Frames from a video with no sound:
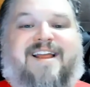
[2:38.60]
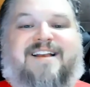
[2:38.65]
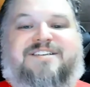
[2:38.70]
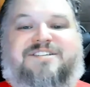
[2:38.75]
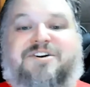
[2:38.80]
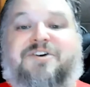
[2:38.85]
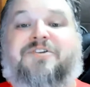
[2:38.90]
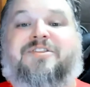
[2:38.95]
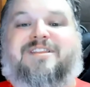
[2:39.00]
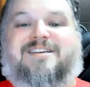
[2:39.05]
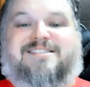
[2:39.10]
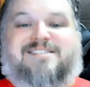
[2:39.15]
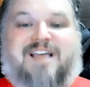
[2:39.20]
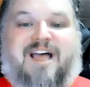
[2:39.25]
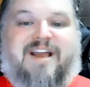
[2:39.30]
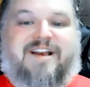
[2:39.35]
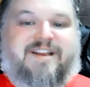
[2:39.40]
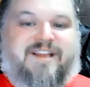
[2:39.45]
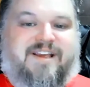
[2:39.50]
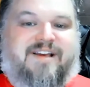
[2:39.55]
took this
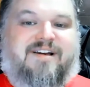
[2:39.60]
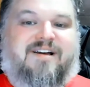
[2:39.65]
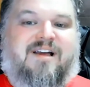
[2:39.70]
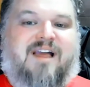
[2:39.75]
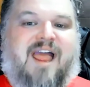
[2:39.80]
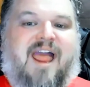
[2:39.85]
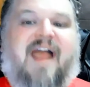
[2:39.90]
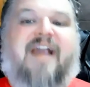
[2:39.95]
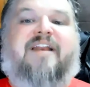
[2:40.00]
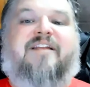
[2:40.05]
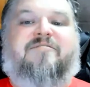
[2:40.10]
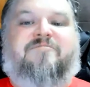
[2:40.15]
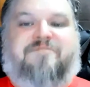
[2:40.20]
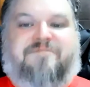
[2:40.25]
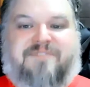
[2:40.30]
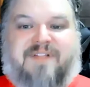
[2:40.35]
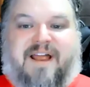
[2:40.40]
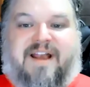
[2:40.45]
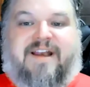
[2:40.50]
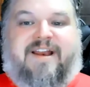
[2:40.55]
idea and
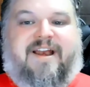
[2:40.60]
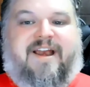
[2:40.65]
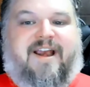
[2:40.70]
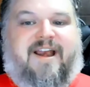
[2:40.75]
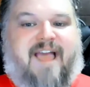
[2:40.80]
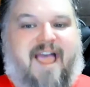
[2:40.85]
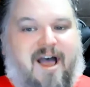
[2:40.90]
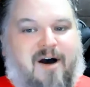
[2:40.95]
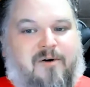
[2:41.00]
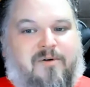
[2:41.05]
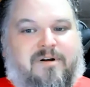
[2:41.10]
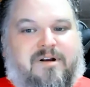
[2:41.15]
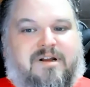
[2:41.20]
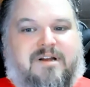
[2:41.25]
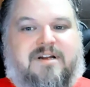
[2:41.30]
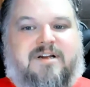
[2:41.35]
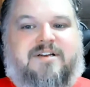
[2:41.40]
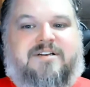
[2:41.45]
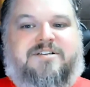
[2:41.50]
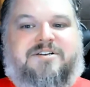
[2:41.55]
inflated it out
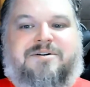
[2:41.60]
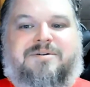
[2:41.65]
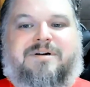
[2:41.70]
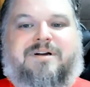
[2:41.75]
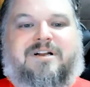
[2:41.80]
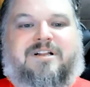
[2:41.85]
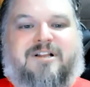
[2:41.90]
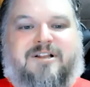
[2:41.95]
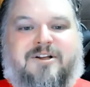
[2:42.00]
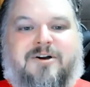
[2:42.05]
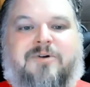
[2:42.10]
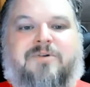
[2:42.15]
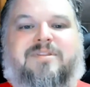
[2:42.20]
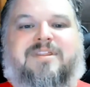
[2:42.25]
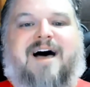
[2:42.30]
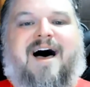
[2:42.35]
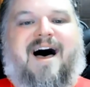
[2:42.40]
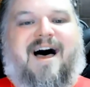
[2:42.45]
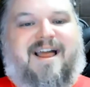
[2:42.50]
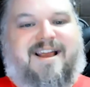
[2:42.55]
to include
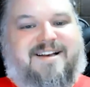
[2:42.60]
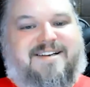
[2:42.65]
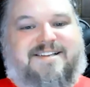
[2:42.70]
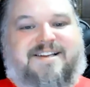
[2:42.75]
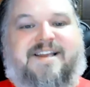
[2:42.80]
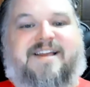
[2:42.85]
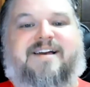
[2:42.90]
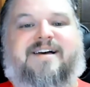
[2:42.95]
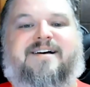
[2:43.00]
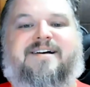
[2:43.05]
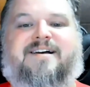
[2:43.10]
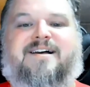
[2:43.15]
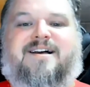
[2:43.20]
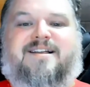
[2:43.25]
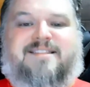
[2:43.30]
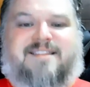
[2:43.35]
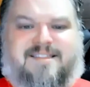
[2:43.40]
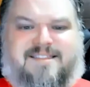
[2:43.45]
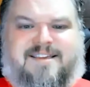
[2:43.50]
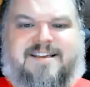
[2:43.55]
the idea
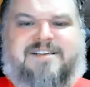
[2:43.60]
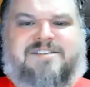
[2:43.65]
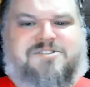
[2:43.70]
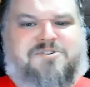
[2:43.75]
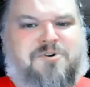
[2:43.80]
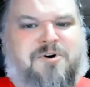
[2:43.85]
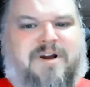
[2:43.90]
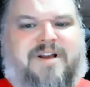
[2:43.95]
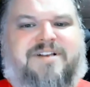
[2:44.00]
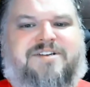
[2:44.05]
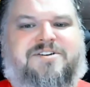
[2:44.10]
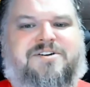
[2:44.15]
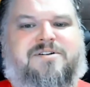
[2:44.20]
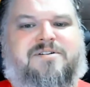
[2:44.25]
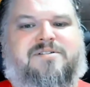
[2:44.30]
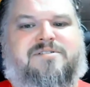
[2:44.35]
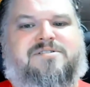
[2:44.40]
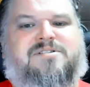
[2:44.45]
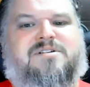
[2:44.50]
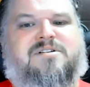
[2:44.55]
that these
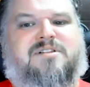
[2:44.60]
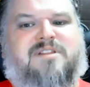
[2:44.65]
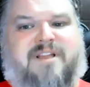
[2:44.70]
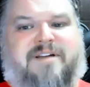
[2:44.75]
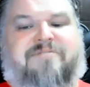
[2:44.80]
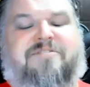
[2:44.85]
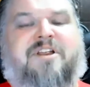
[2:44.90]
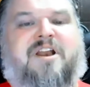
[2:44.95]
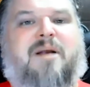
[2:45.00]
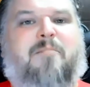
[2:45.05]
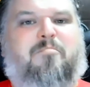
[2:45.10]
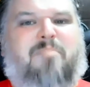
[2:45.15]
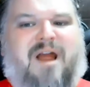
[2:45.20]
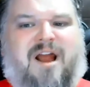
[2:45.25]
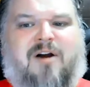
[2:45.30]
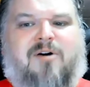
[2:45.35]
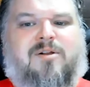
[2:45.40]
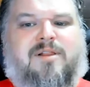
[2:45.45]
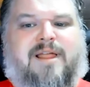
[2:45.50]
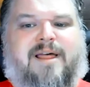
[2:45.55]
creatures lived in a
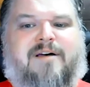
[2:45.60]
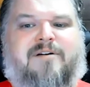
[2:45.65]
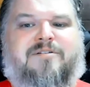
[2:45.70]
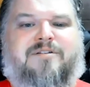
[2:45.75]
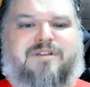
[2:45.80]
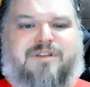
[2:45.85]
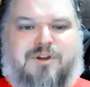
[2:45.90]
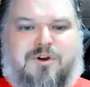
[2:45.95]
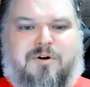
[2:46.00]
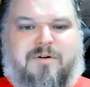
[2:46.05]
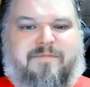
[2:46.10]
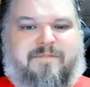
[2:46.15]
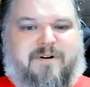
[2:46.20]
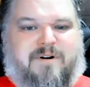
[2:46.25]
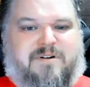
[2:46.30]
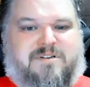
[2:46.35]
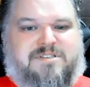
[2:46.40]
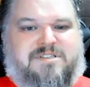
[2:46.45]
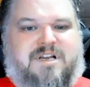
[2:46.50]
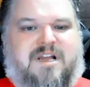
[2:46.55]
parallel
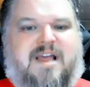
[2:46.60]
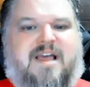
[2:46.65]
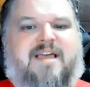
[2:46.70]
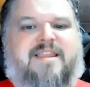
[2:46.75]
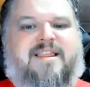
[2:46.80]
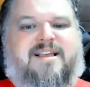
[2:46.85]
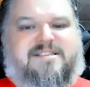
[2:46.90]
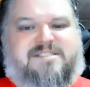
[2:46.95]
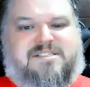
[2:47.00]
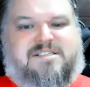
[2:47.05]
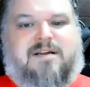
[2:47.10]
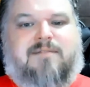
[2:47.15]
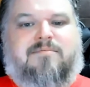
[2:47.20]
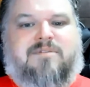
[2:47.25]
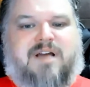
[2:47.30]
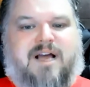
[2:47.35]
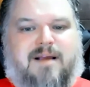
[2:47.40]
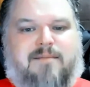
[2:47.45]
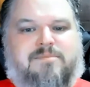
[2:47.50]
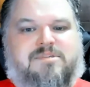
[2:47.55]
universe that
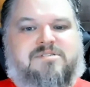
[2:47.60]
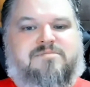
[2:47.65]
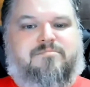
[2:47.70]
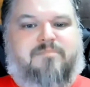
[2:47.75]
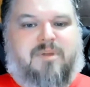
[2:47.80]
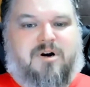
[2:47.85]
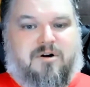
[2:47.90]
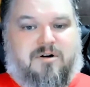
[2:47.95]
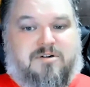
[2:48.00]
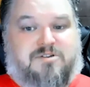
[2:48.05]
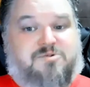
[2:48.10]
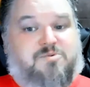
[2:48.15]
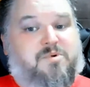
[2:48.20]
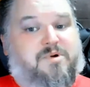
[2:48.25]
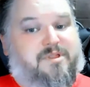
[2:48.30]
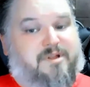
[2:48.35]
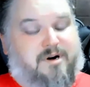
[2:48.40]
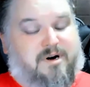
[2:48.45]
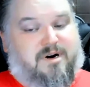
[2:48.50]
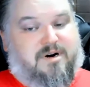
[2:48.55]
sometimes merged
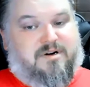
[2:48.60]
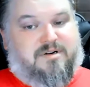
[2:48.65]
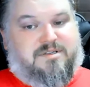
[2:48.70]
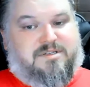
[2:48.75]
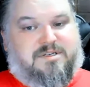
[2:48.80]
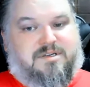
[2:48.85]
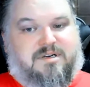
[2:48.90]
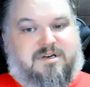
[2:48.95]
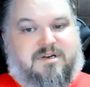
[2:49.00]
with ours.